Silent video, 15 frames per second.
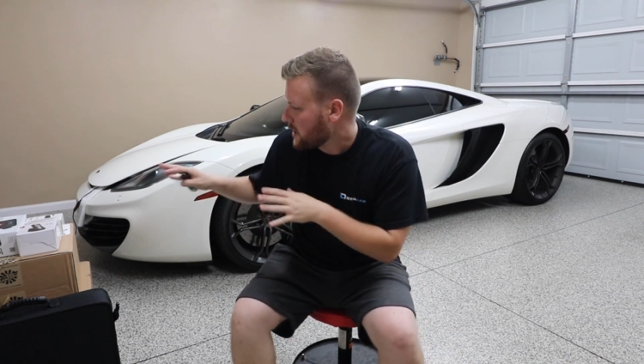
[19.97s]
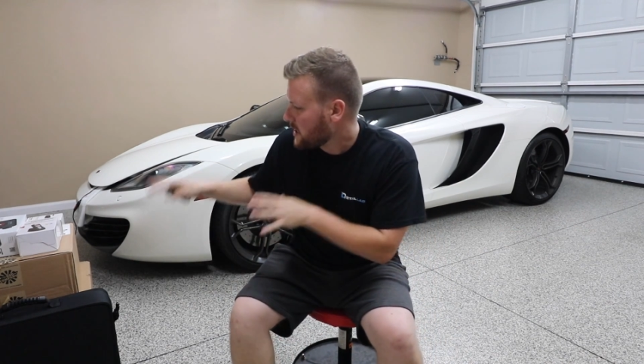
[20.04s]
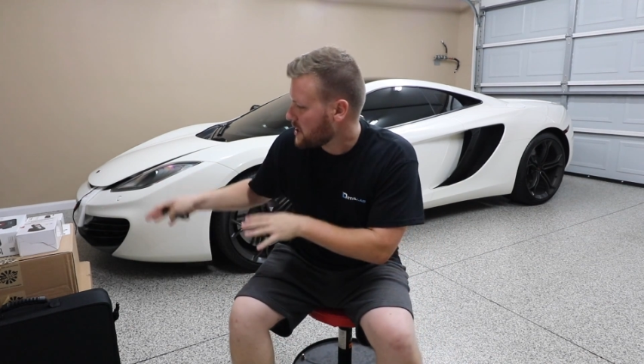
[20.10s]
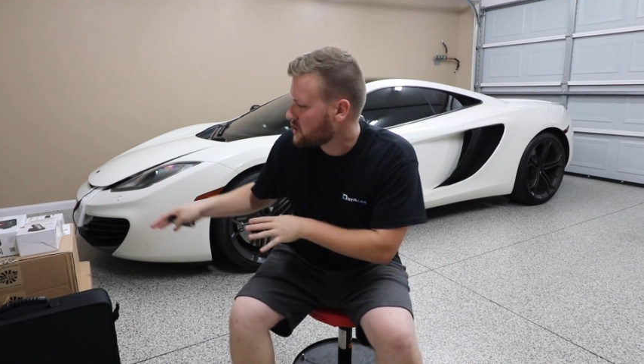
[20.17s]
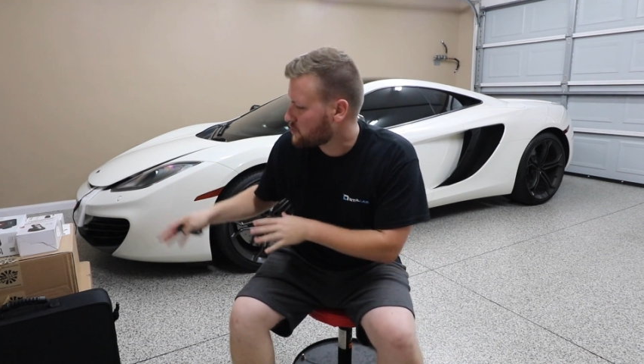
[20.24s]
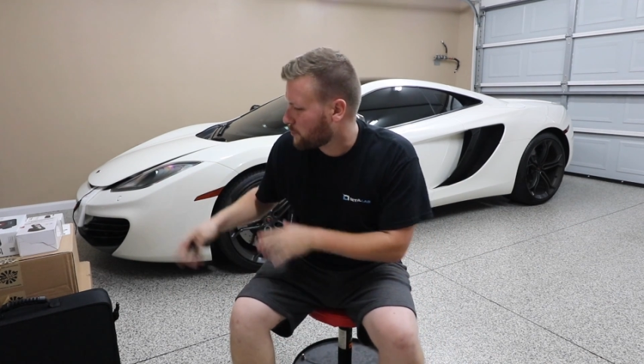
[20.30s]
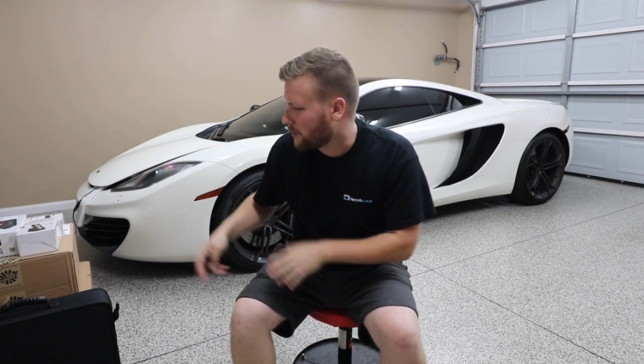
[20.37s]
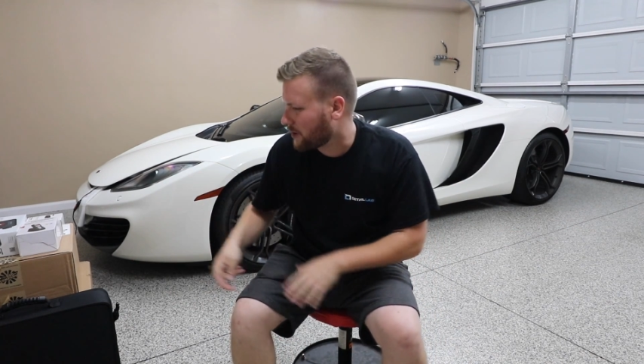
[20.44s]

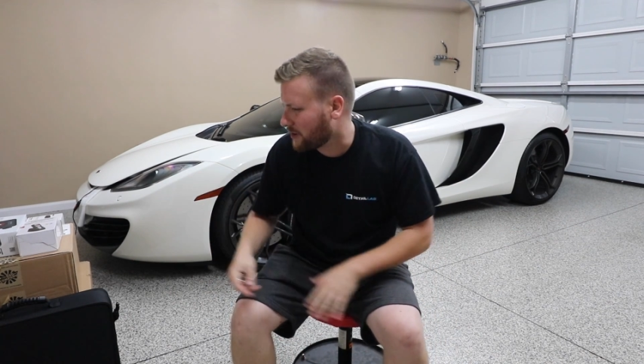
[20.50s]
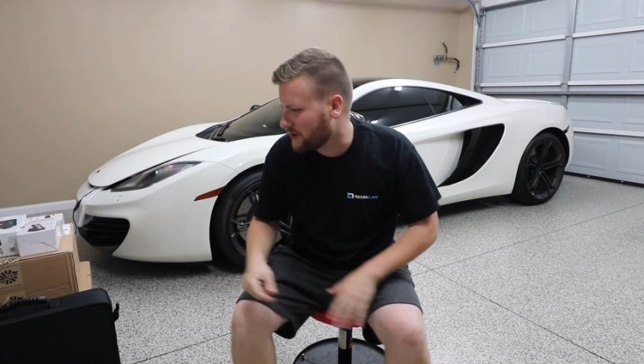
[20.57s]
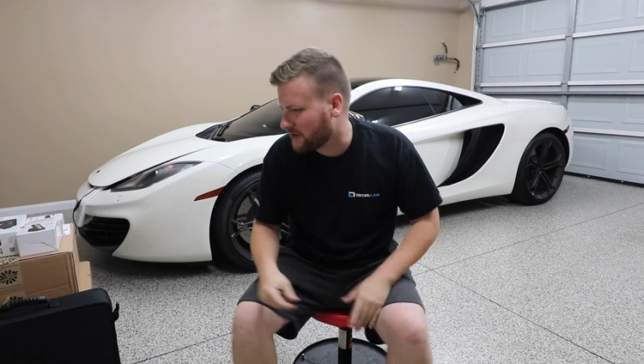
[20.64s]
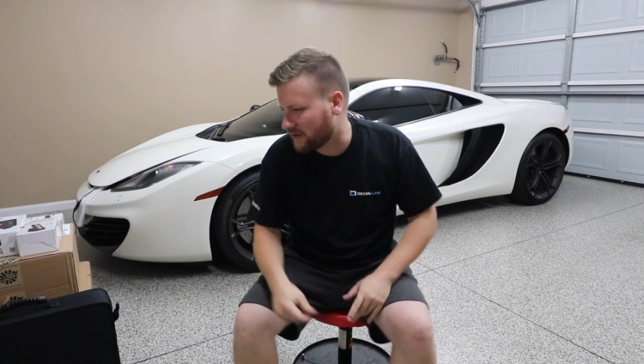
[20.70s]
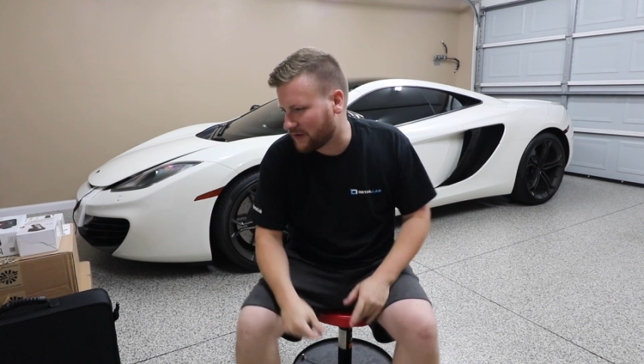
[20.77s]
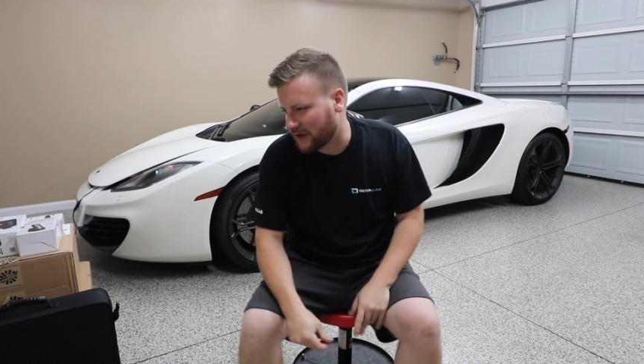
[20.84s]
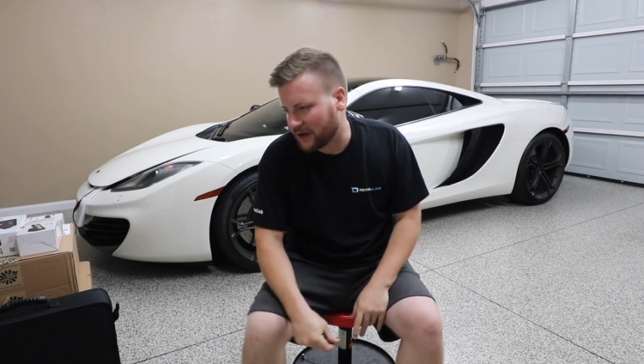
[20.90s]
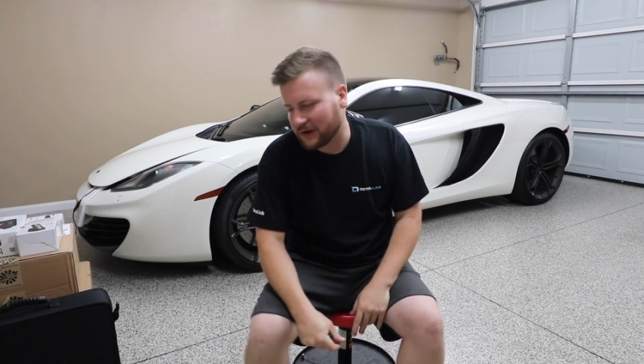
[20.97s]
each one of
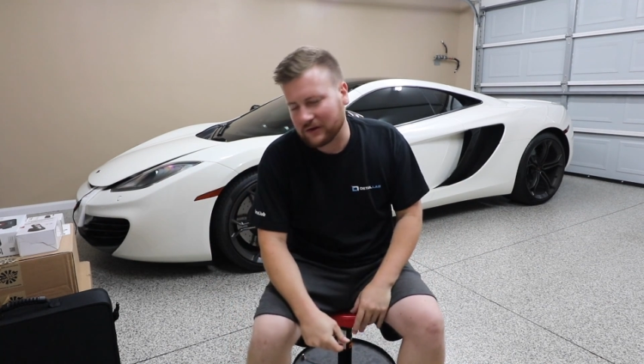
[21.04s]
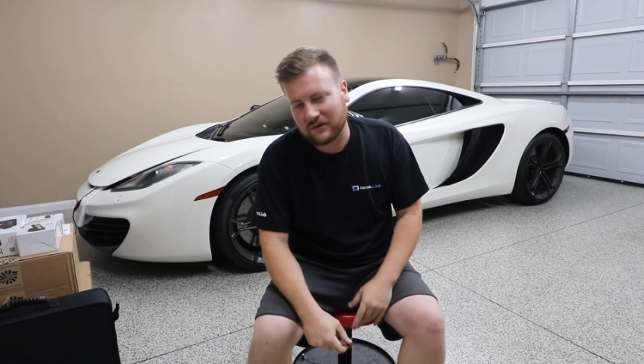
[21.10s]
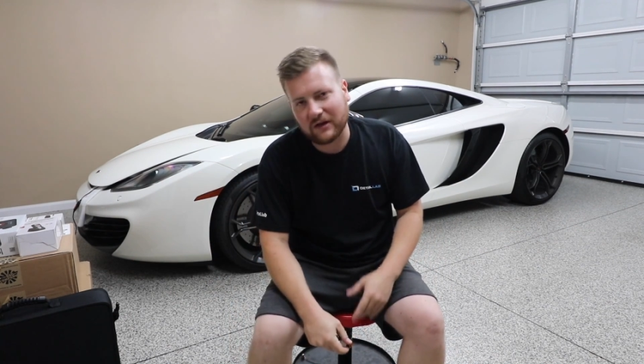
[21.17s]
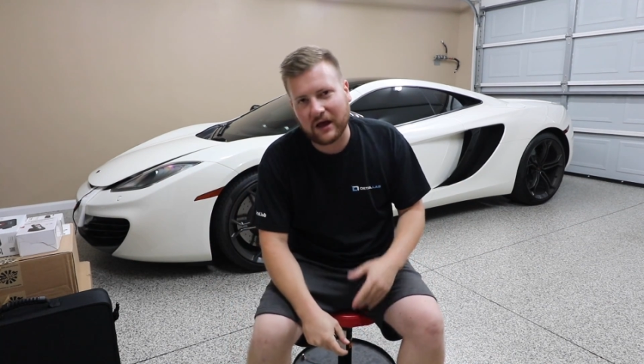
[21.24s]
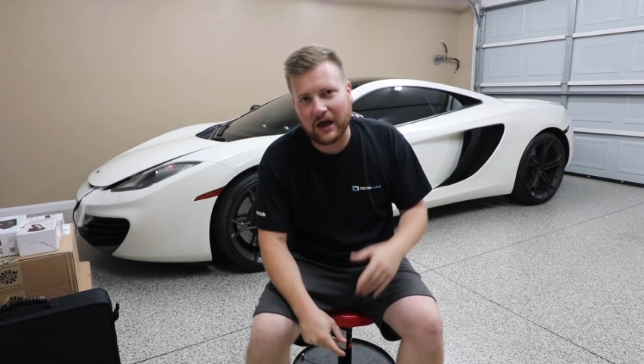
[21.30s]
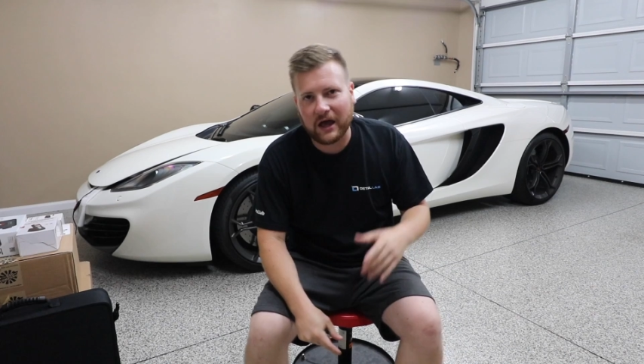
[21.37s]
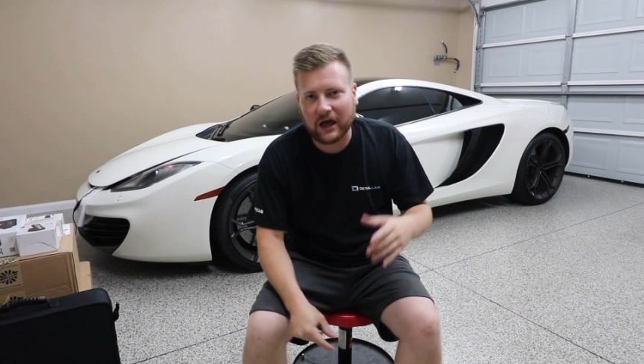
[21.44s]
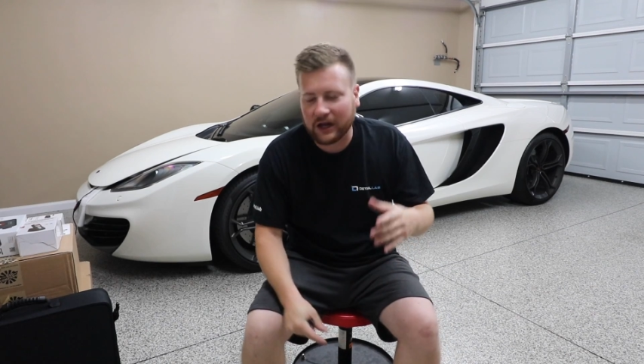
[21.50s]
these things
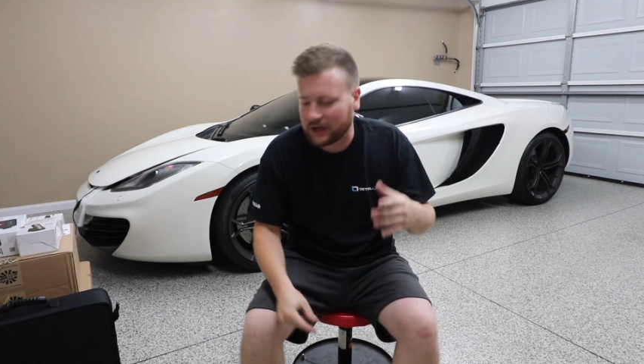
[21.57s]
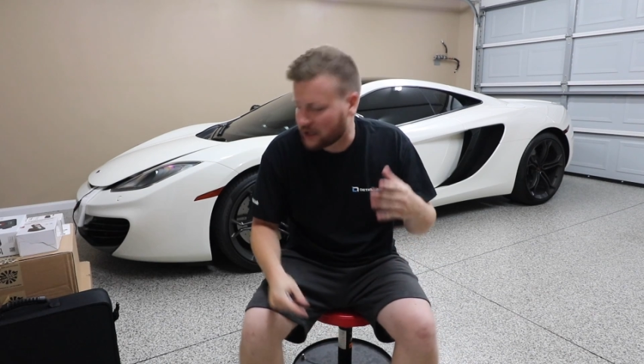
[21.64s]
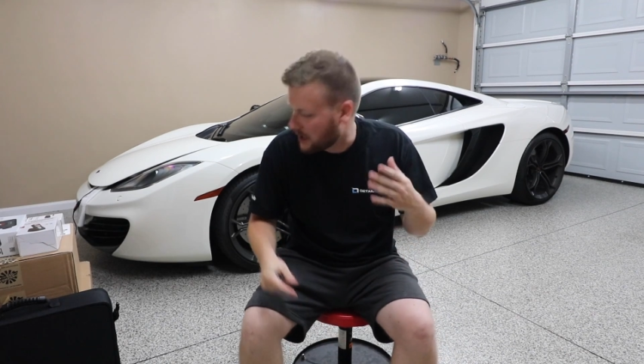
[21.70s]
and